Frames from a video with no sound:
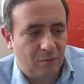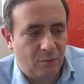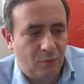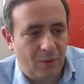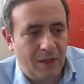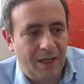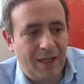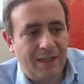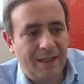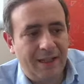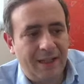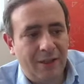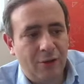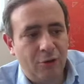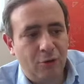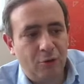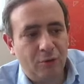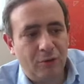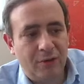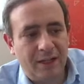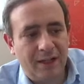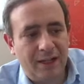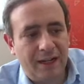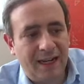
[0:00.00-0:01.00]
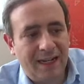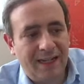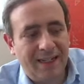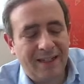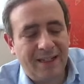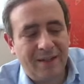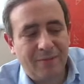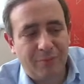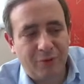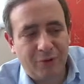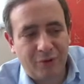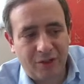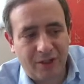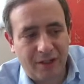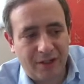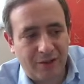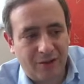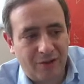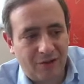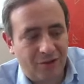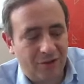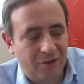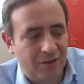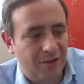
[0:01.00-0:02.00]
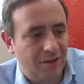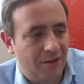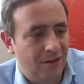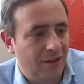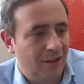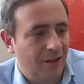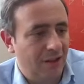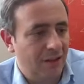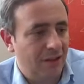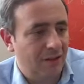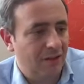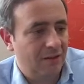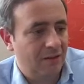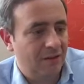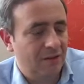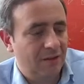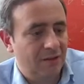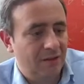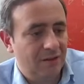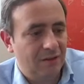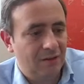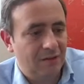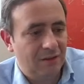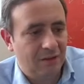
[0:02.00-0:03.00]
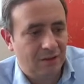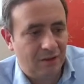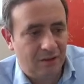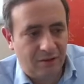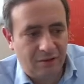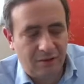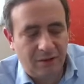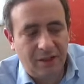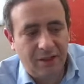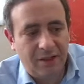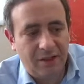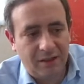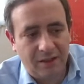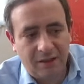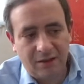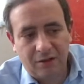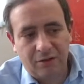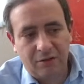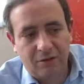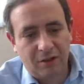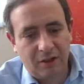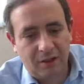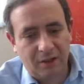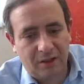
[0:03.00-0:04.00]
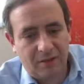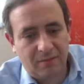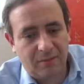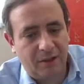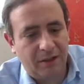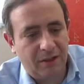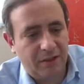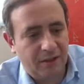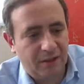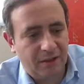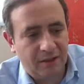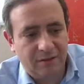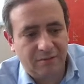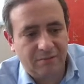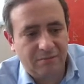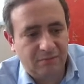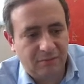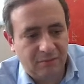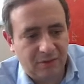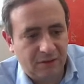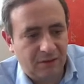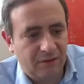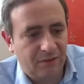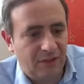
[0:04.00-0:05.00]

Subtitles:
well into the 90% are already electronic money in a